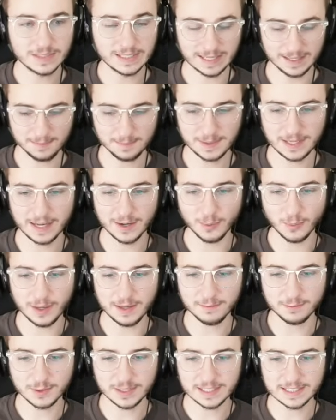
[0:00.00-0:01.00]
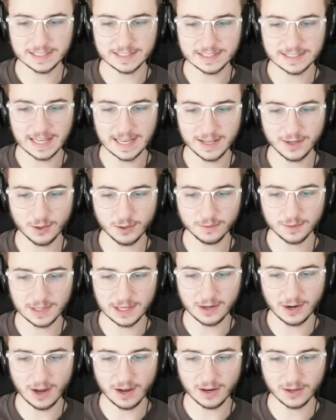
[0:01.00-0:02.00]
yep, gotta wait for you to stand over
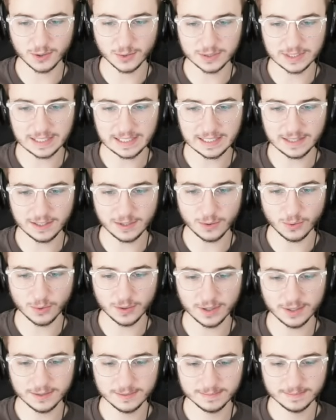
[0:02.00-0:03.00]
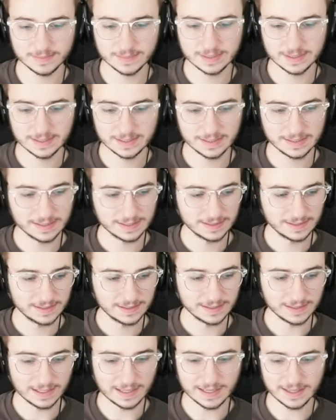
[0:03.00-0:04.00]
there awkwardly in the corner.
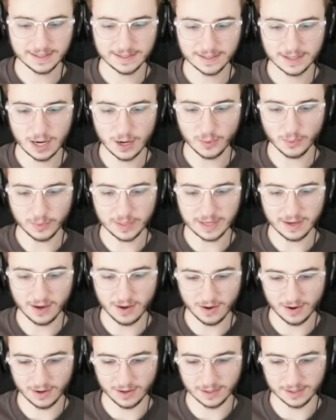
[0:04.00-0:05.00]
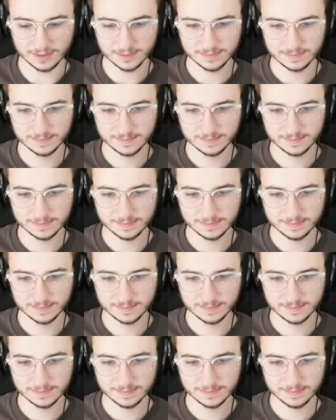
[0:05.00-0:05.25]
There we are.